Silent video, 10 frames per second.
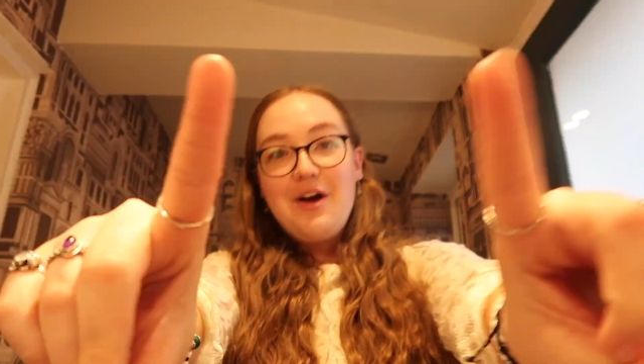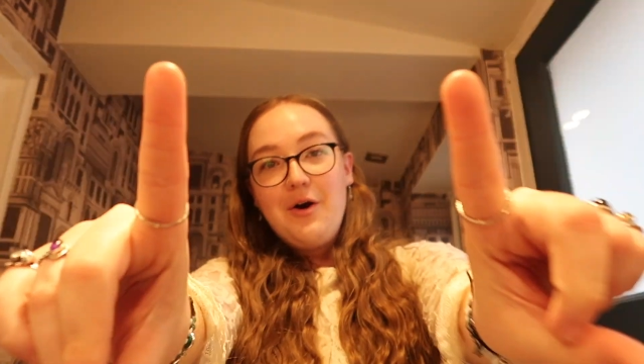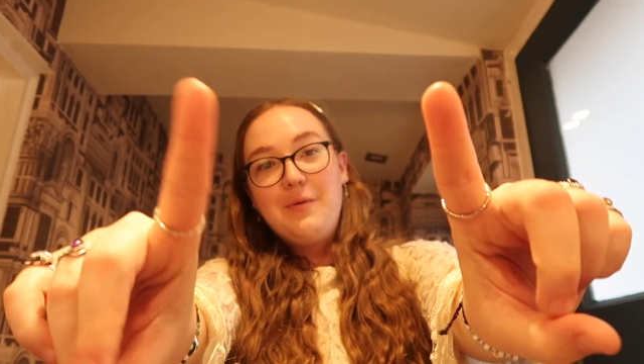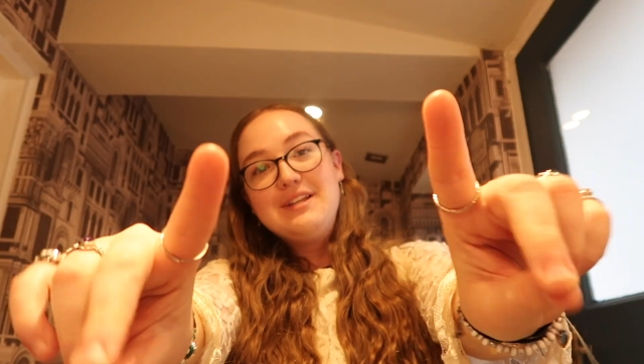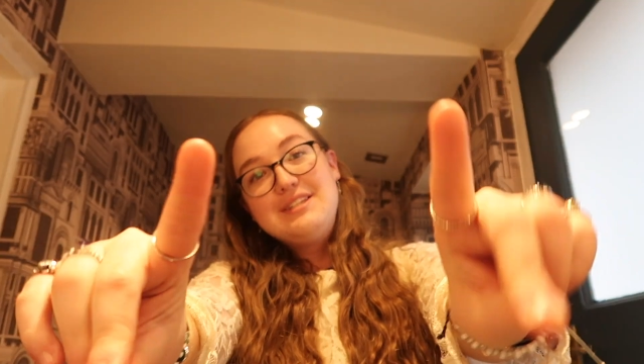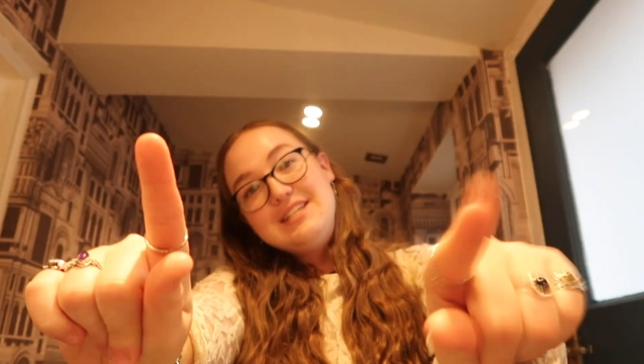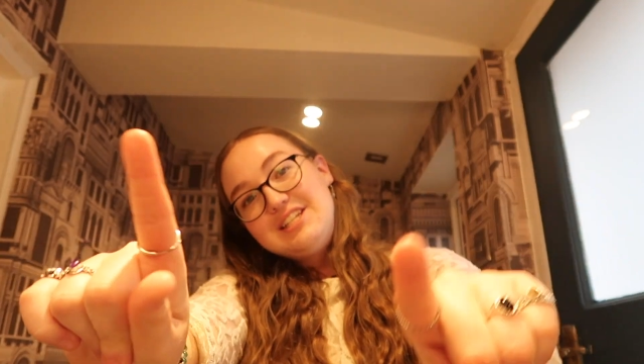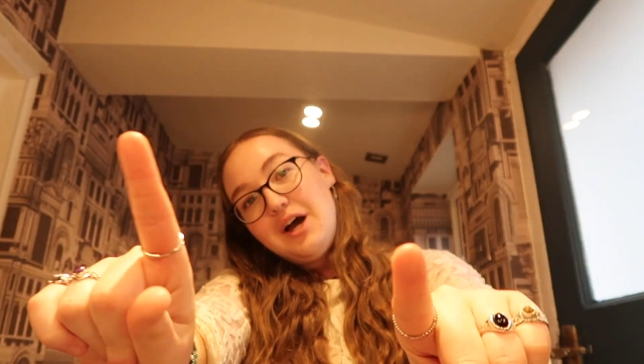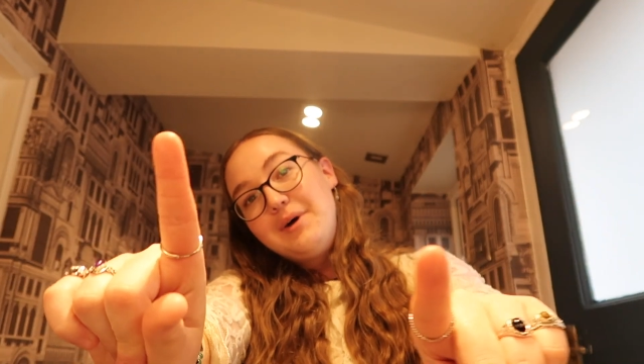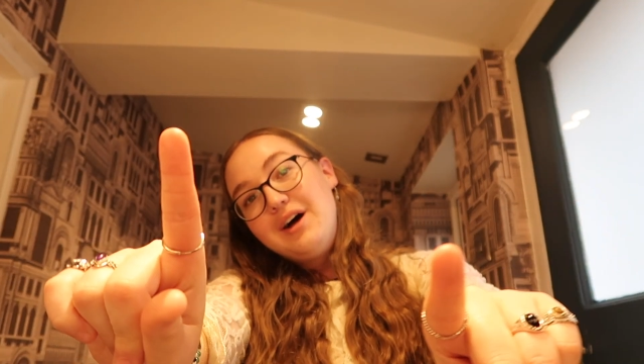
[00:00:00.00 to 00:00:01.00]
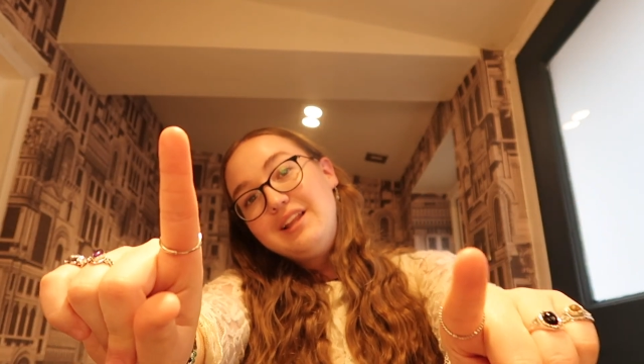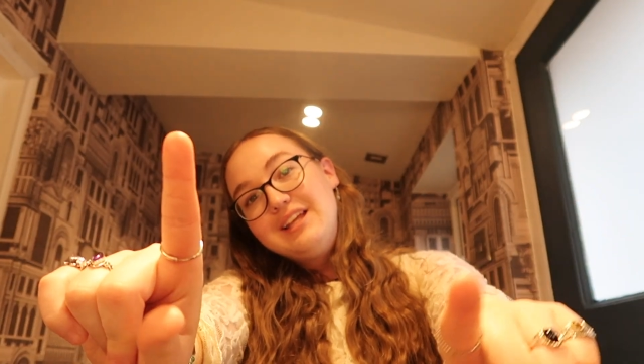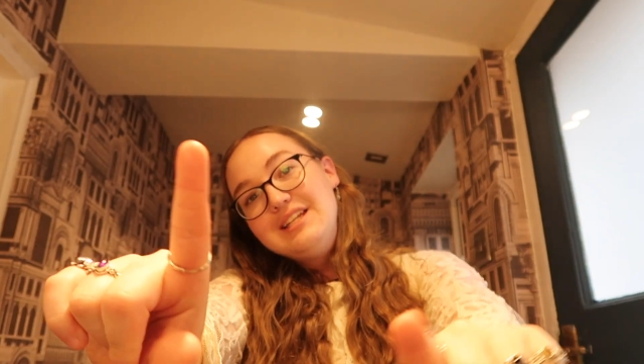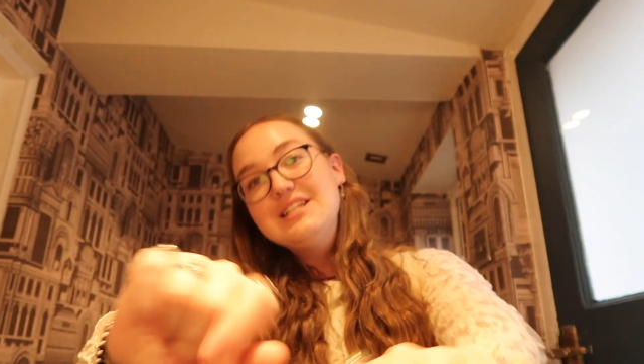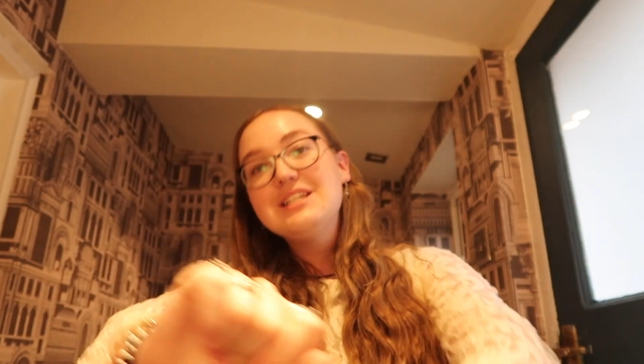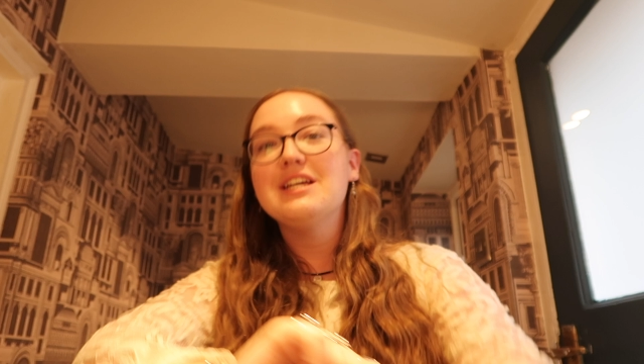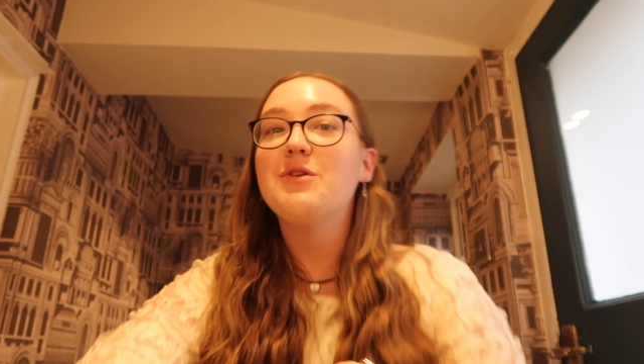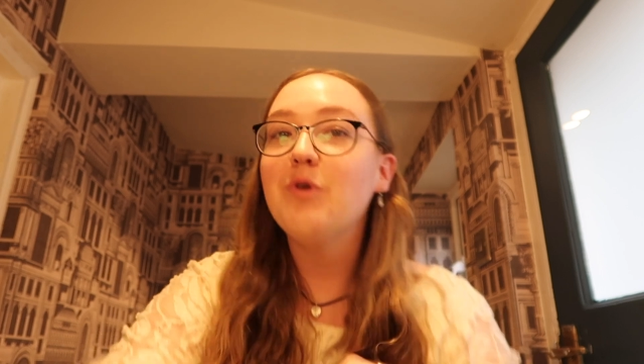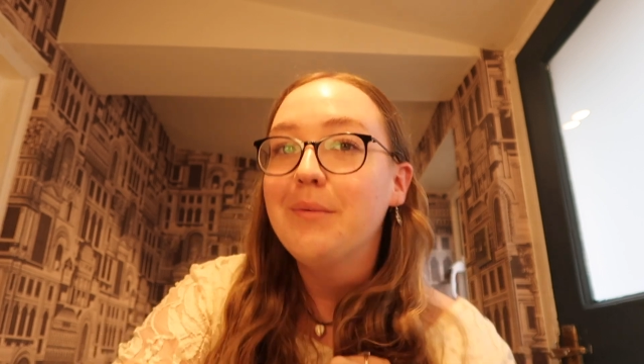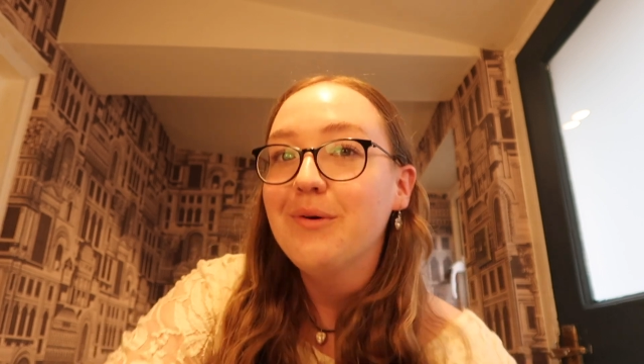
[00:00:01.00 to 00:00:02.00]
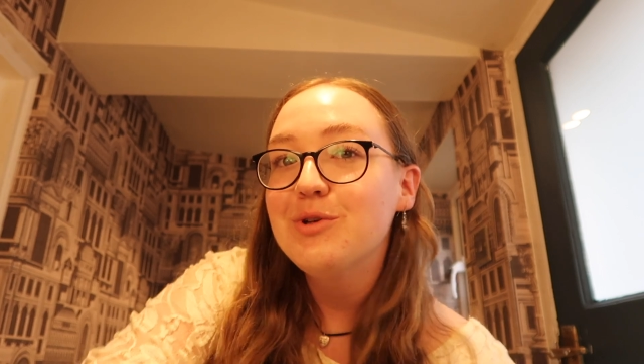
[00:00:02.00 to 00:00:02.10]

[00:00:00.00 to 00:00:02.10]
go see Tom Holland in Romeo